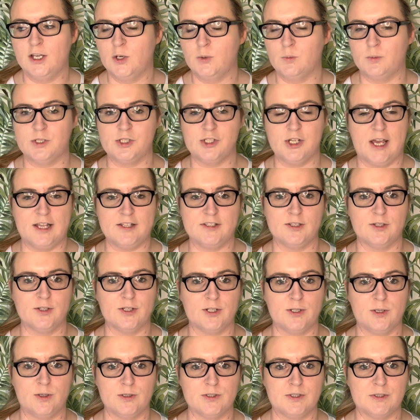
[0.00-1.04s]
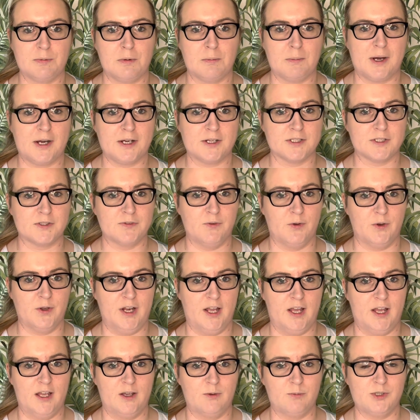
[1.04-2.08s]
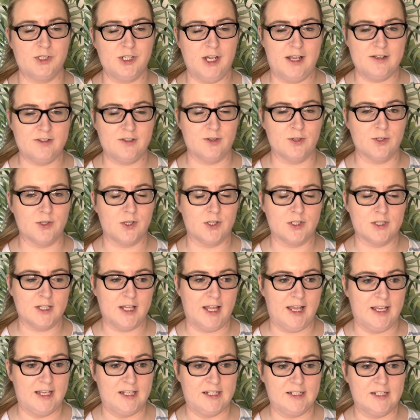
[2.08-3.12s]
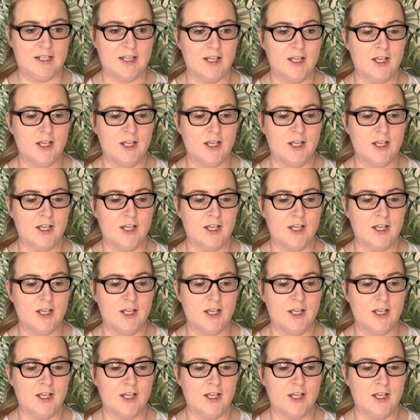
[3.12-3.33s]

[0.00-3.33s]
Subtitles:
We tried to look in all the supermarkets for it. We tried to look online.